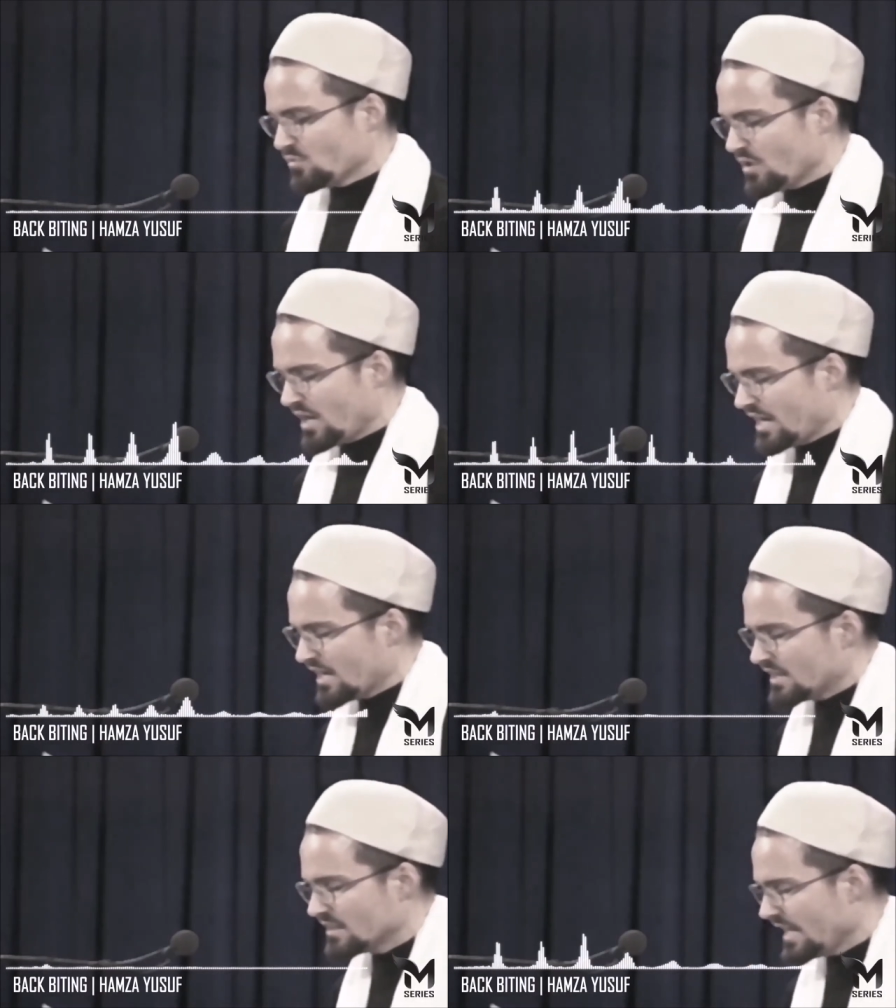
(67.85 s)

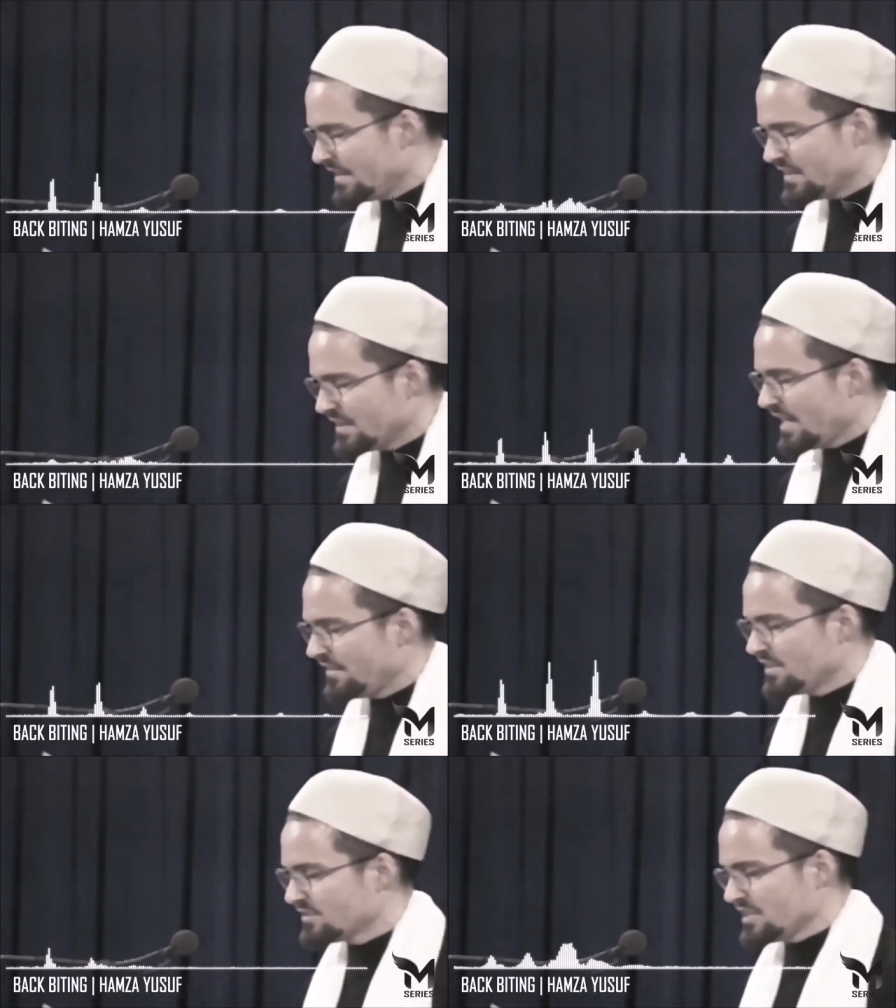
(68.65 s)
Uh, and,
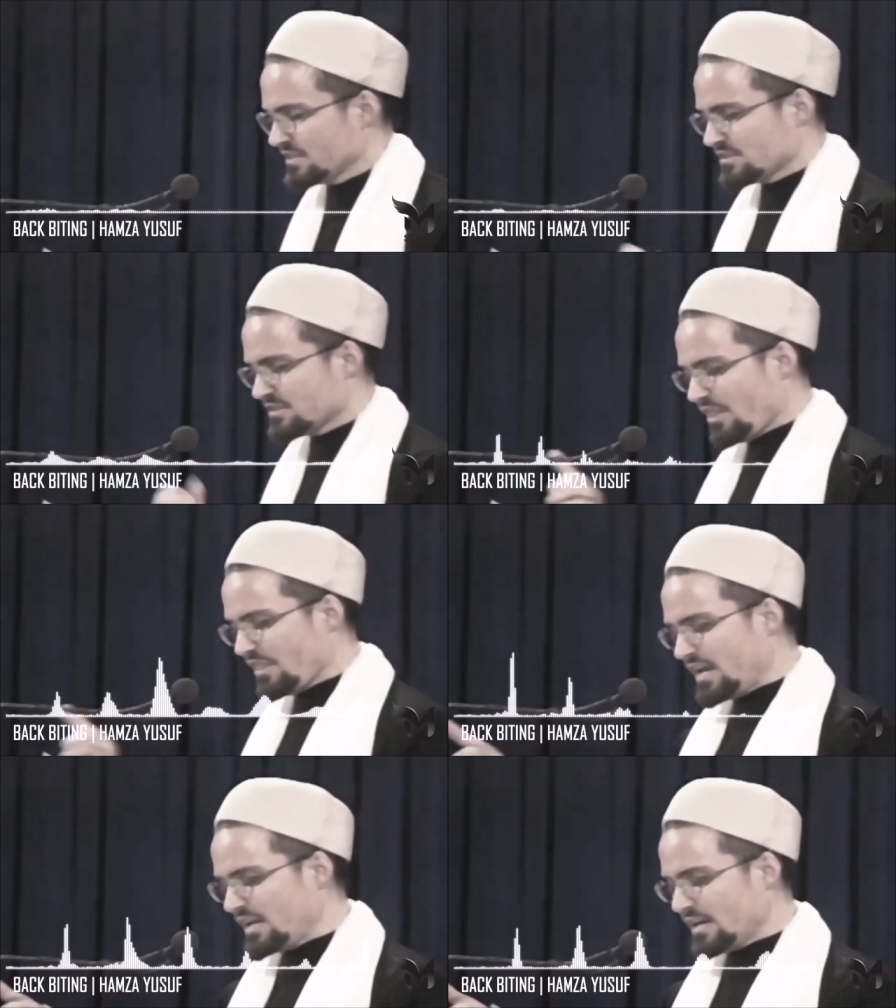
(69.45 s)
and they're this,
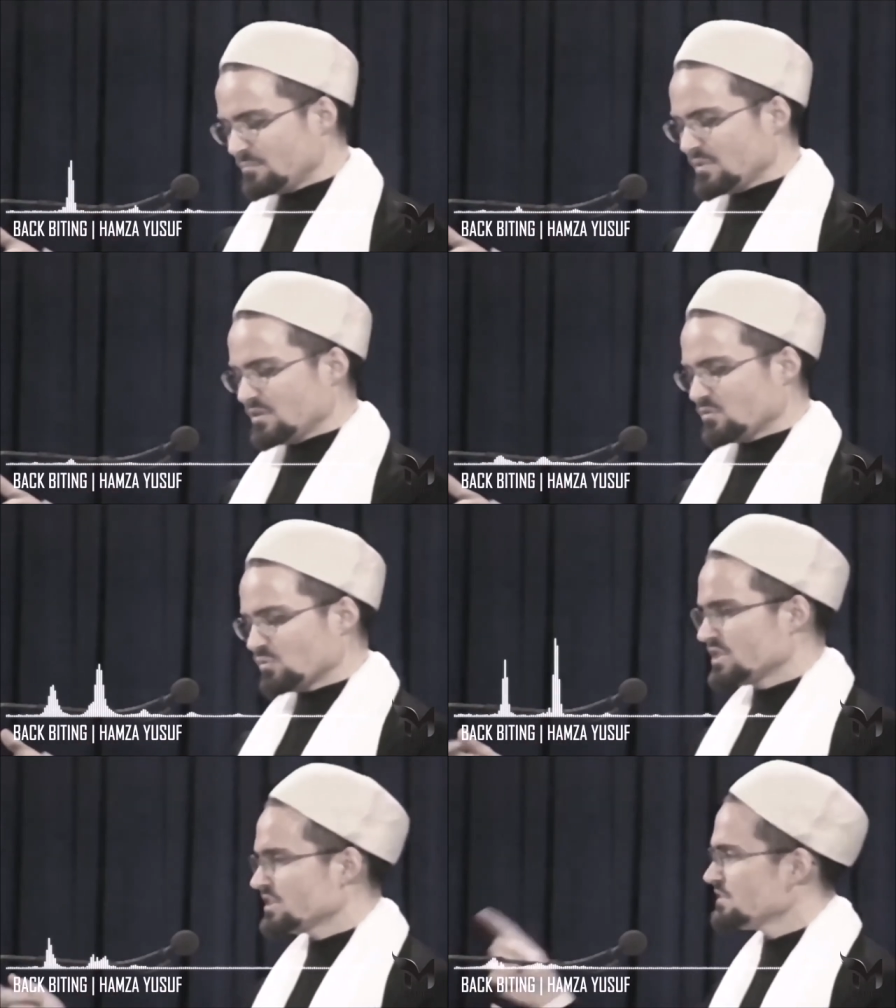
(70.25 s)
talallam,
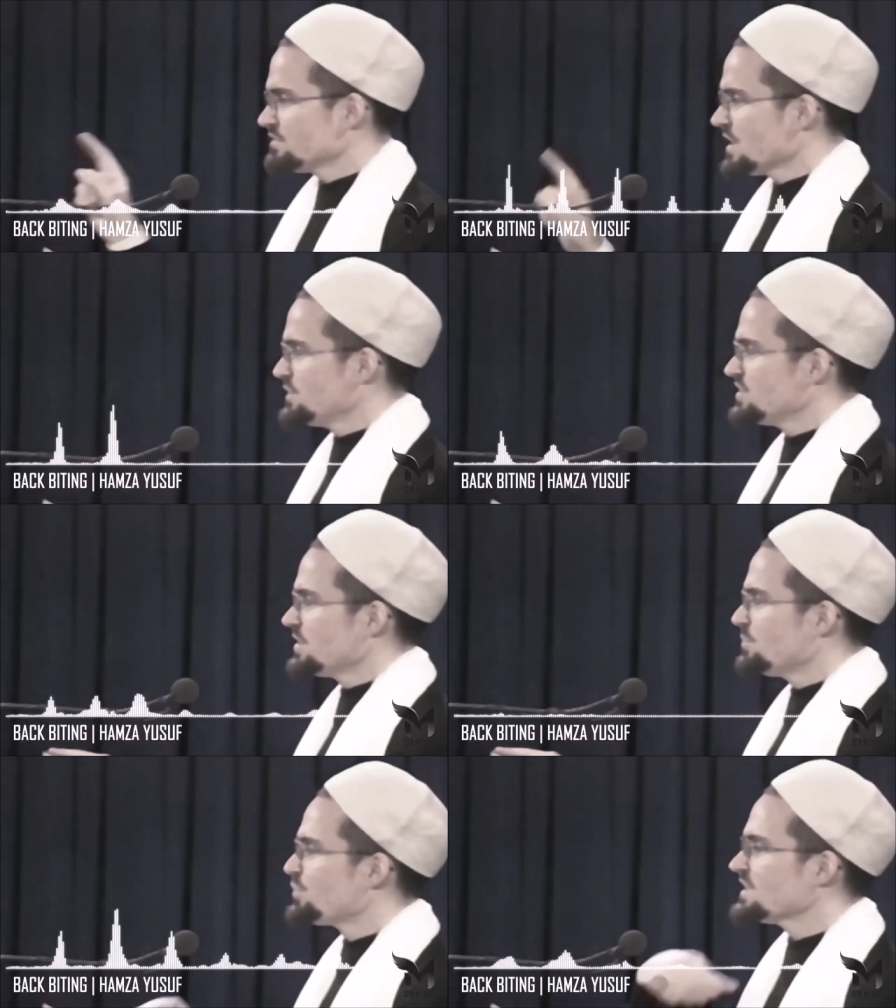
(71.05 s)
which is if somebody's an
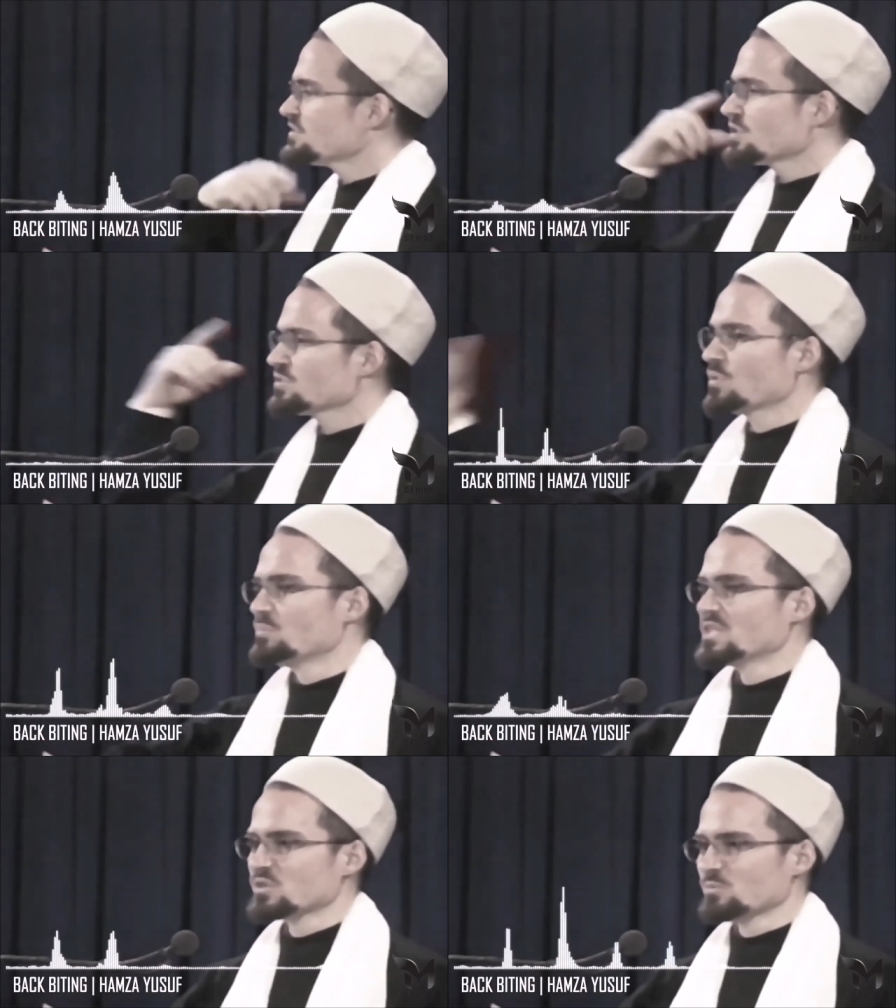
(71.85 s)
oppressor, it's
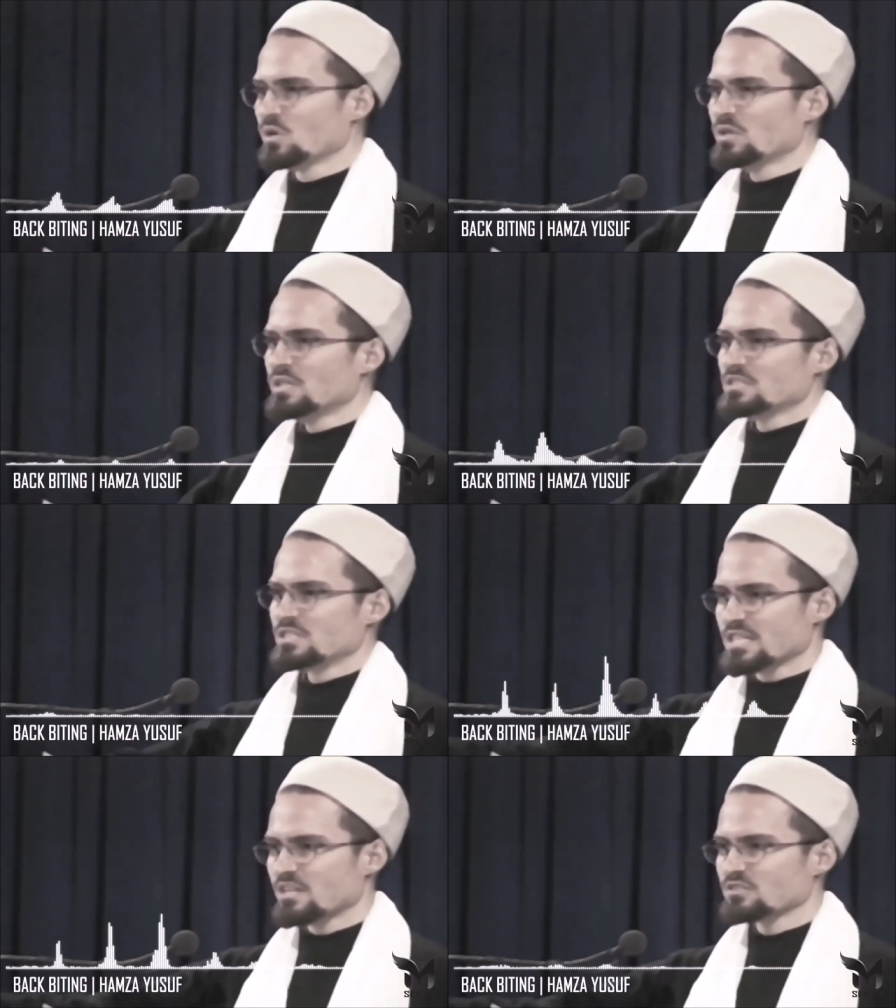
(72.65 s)
permissible to
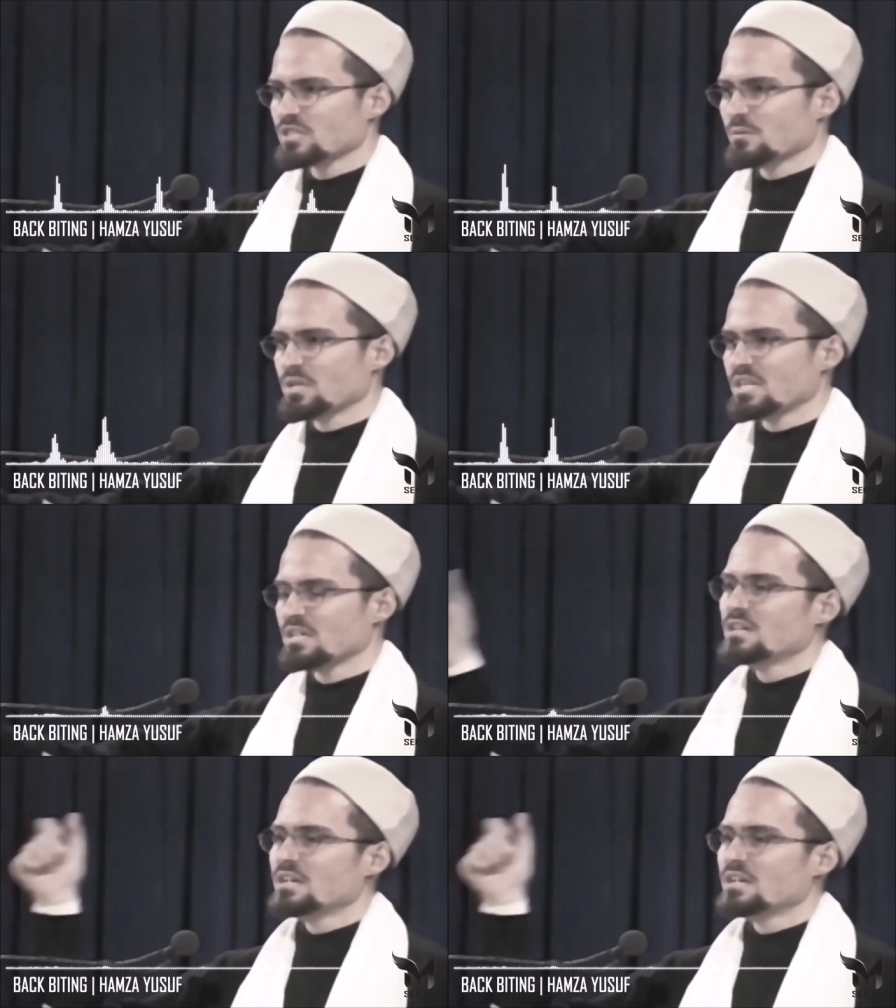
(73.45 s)
tell somebody,